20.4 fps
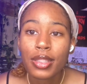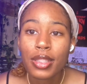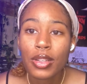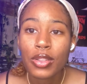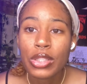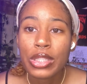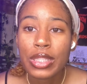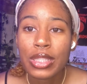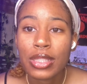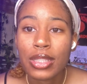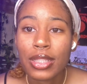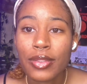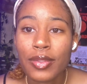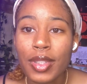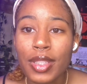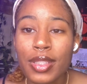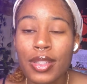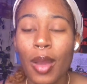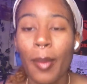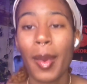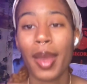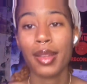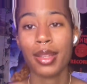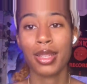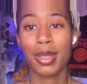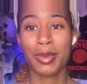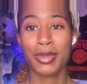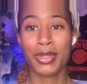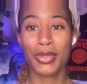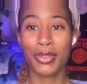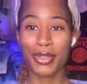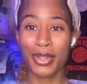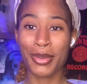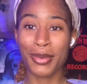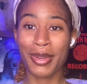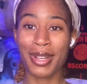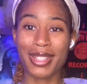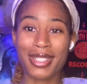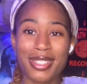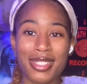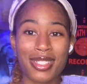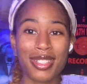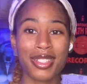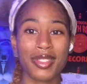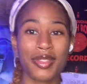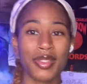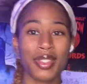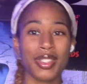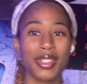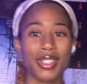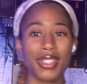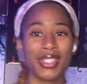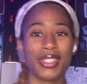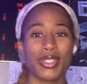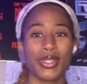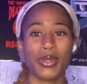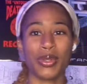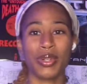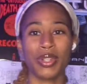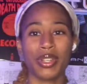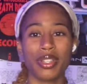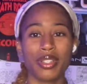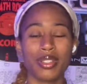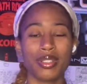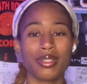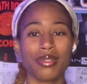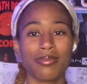I'll just leave this on my lips for the rest of the tutorial.